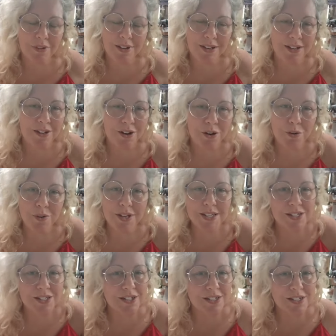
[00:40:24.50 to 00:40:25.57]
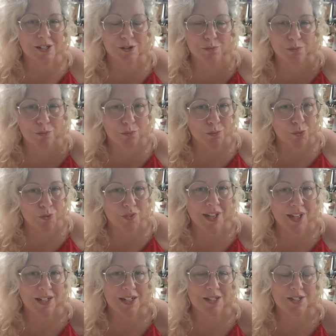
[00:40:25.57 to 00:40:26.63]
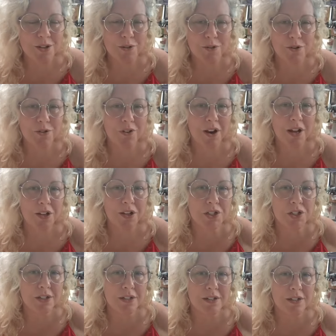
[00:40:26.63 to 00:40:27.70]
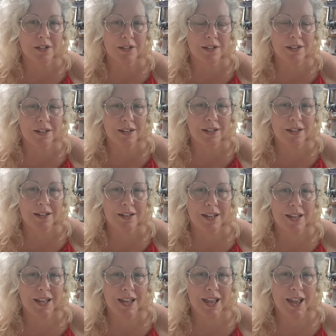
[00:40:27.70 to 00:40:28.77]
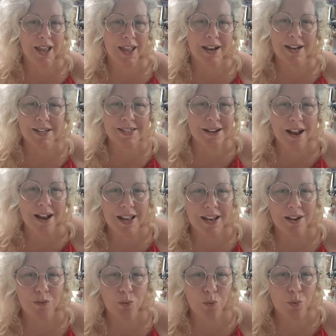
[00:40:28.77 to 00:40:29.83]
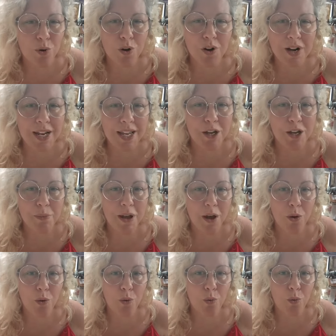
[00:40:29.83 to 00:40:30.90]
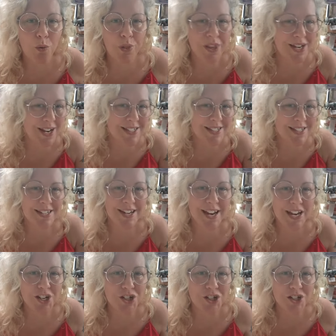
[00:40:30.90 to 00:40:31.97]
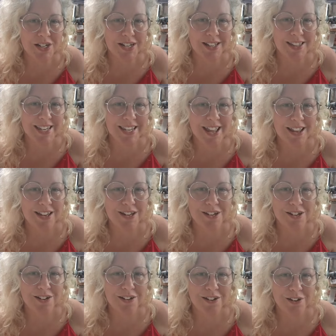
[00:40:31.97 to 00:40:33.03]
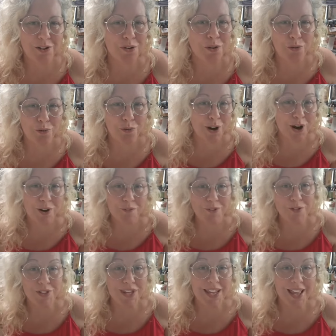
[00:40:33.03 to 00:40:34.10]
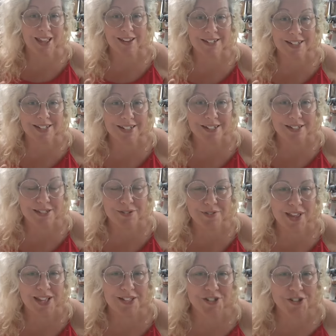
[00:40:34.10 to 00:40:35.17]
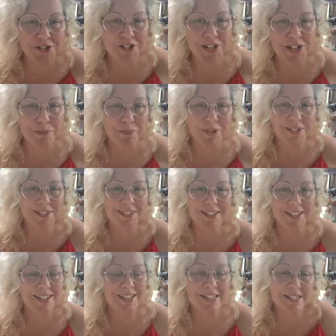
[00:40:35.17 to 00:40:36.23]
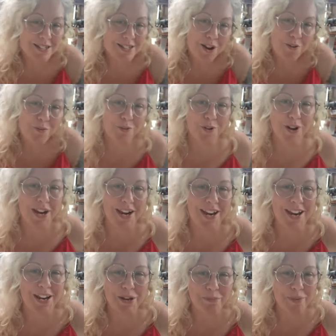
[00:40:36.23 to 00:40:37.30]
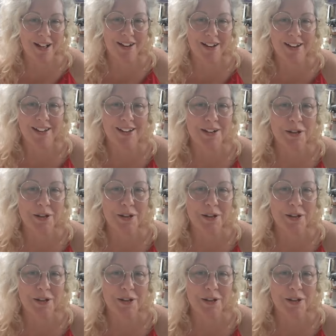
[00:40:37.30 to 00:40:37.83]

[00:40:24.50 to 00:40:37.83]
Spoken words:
it's just moving in its own direction. And it's not worrying about the destination at the end, wherever the end is of that stream. It's not worrying about it.